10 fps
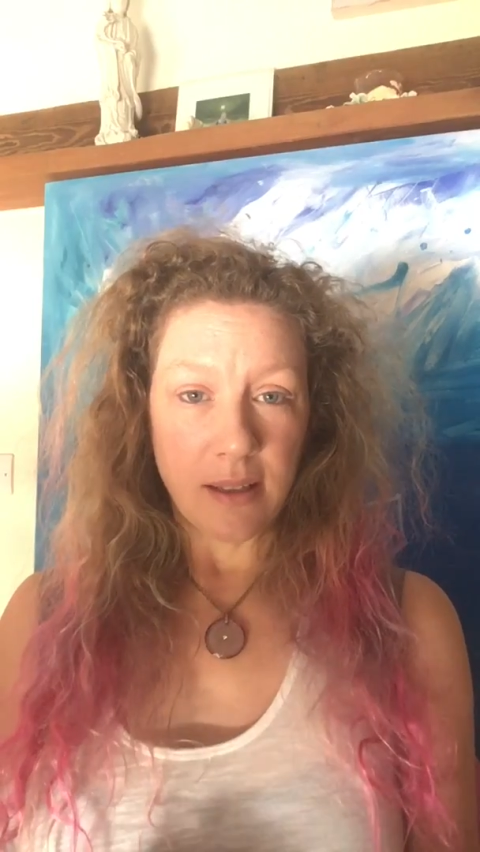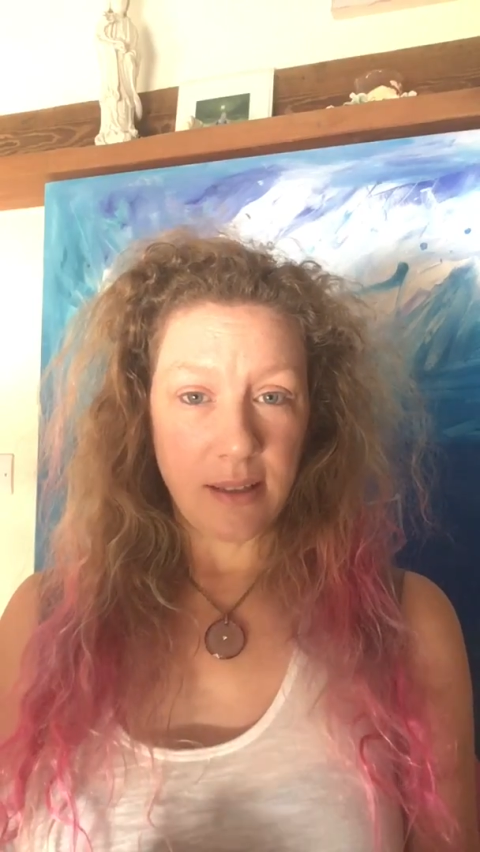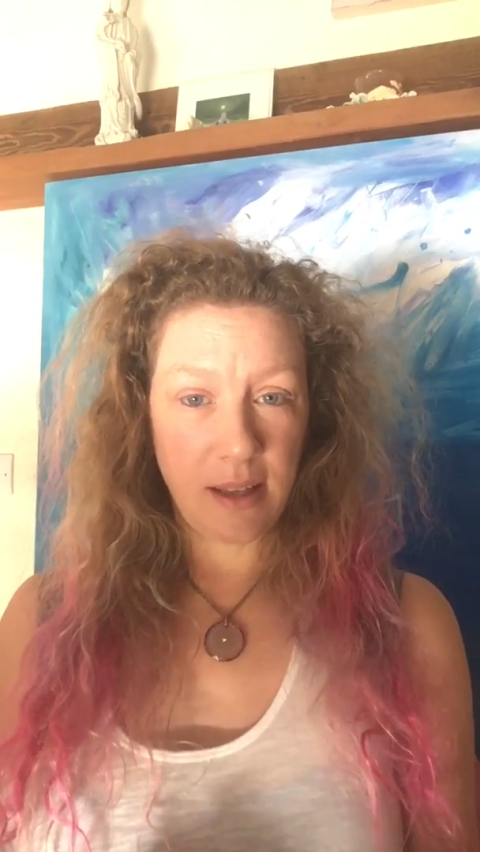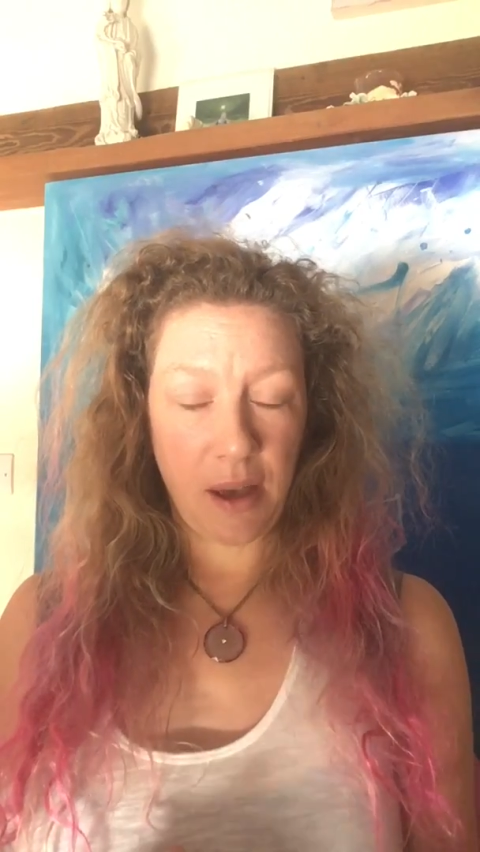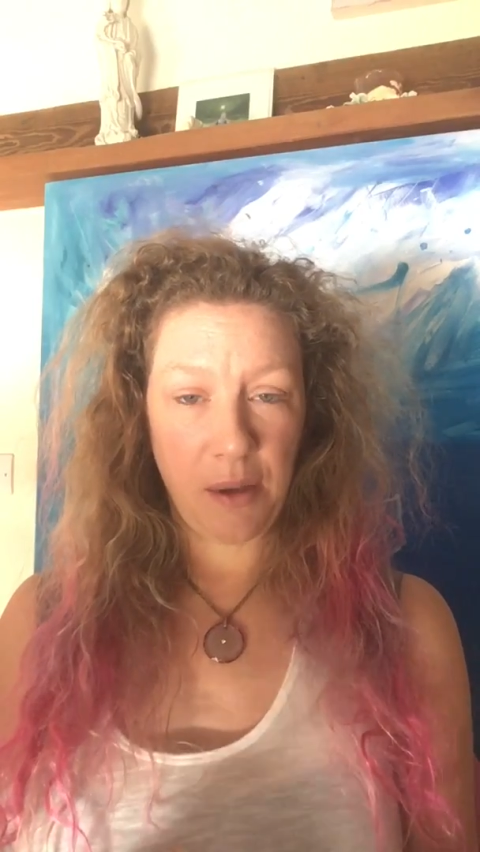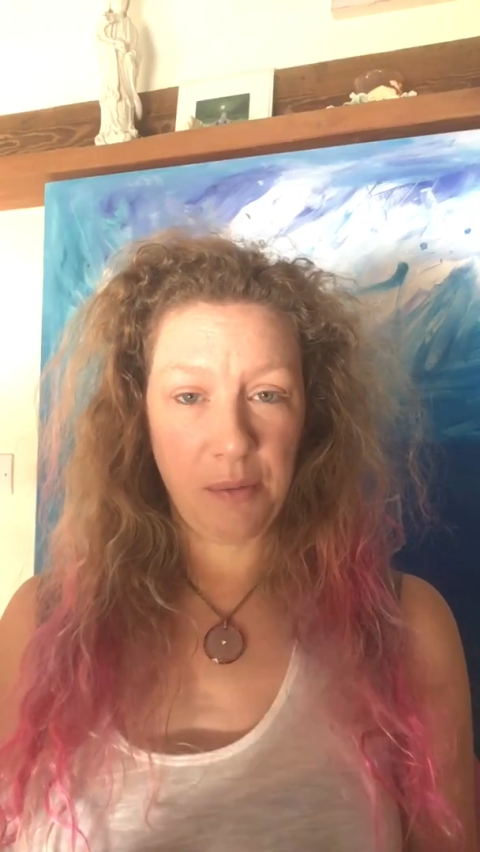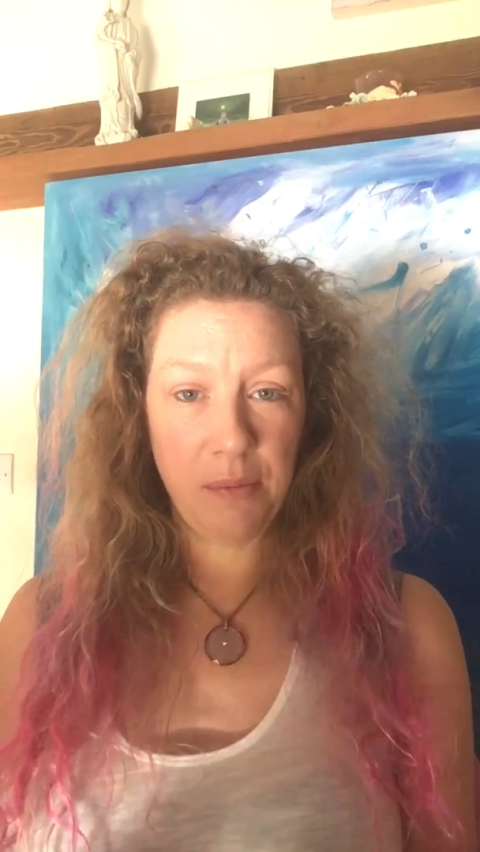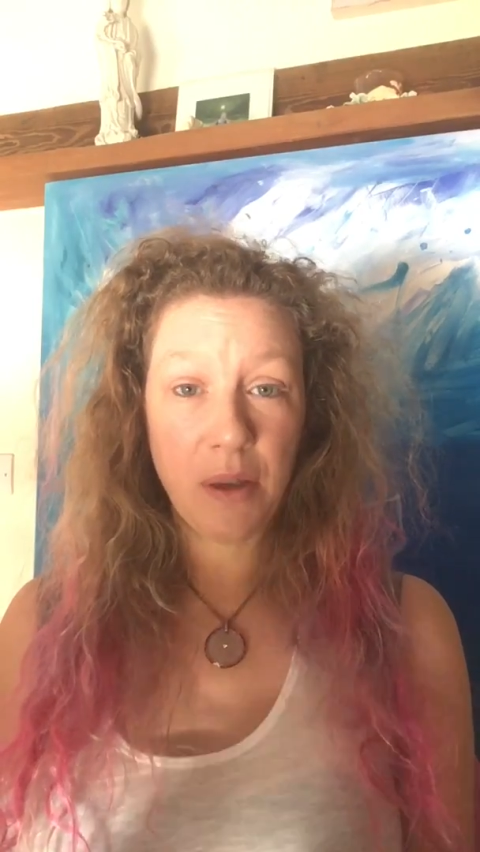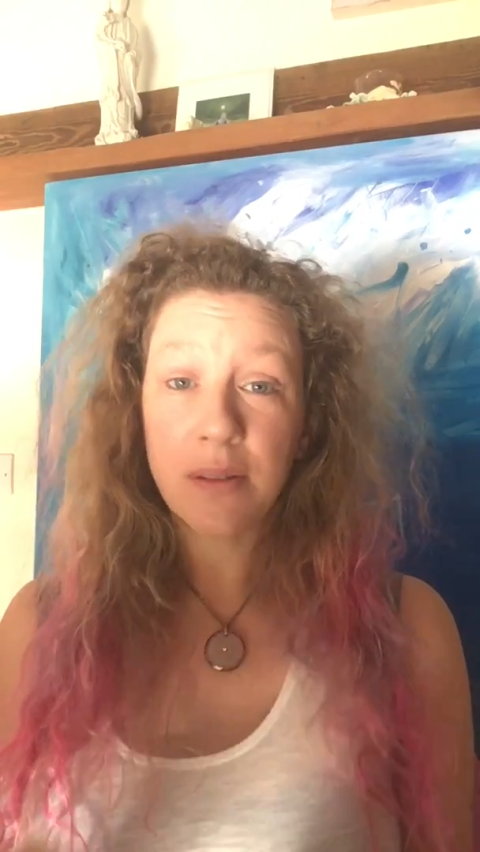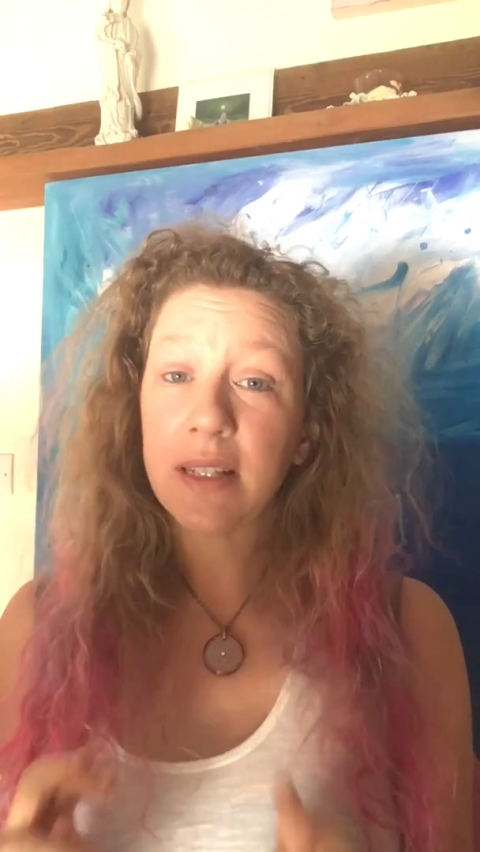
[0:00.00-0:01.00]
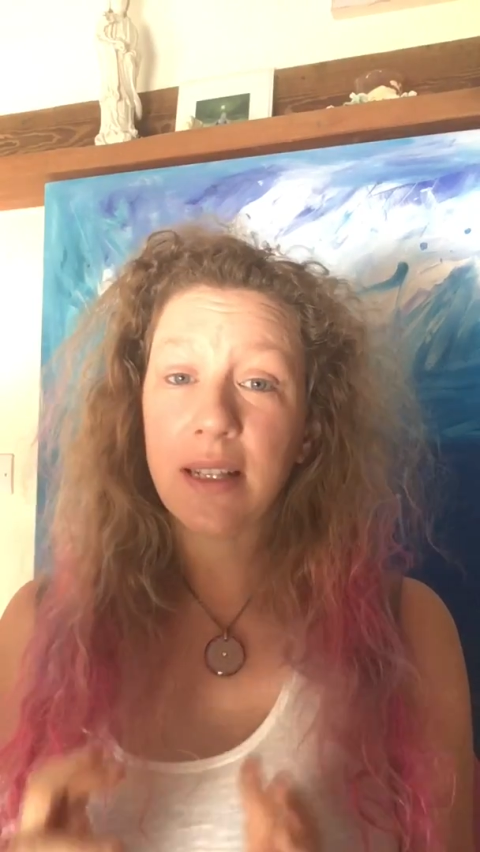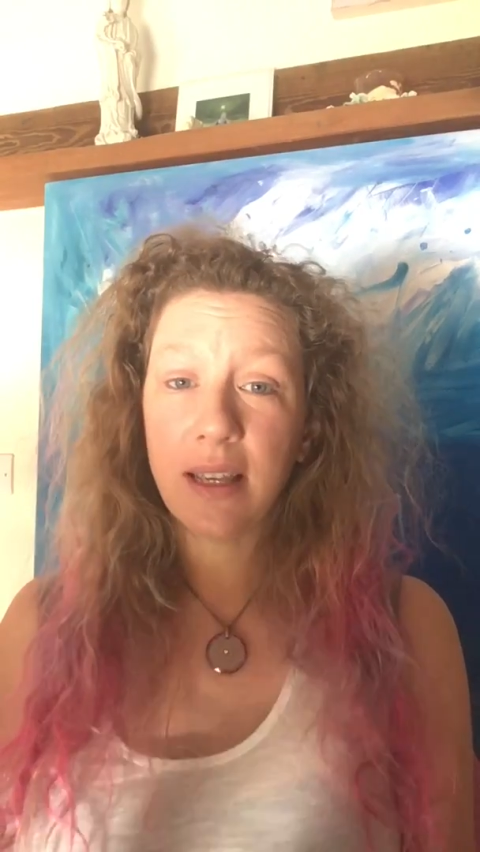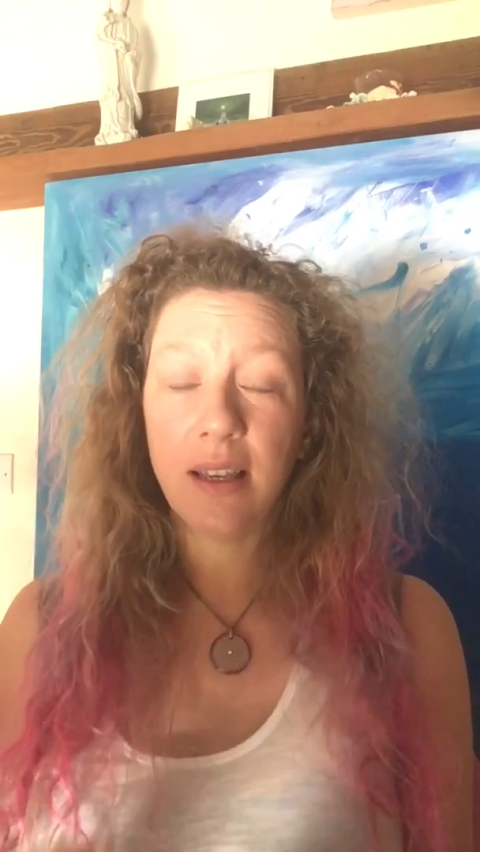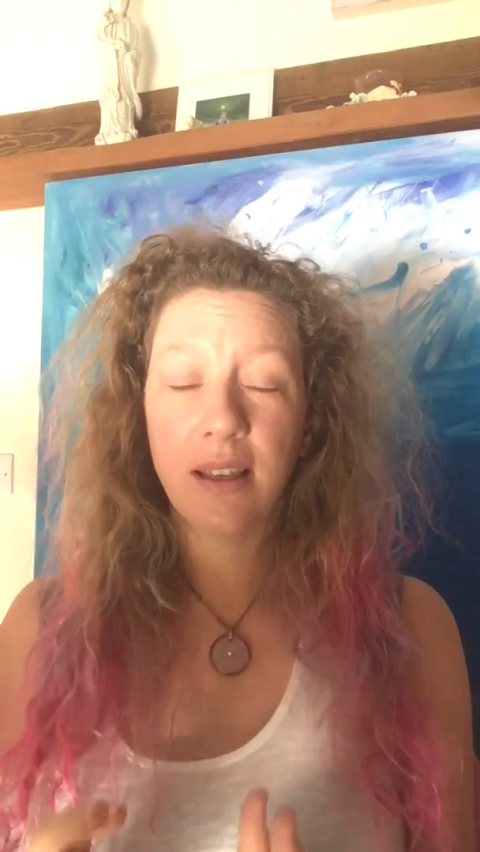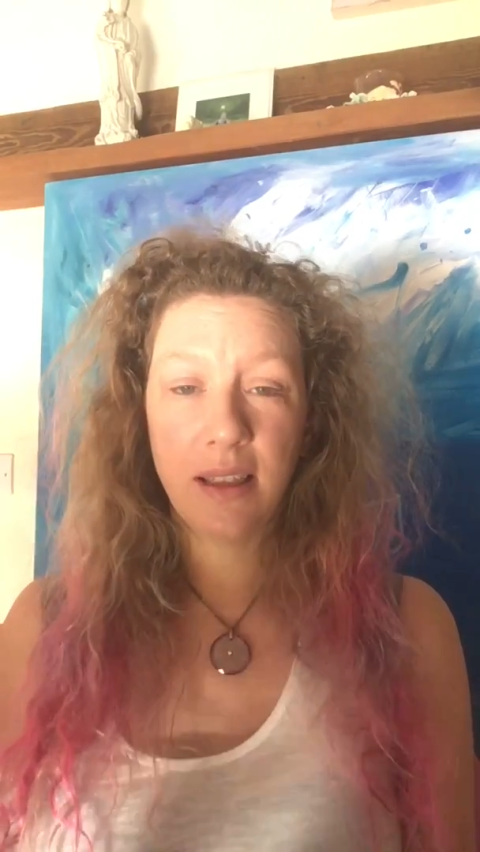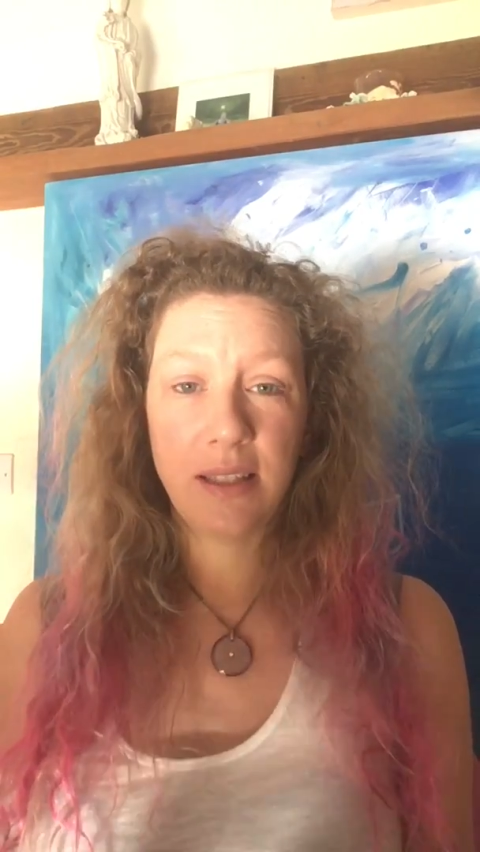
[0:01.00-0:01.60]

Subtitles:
So, mostly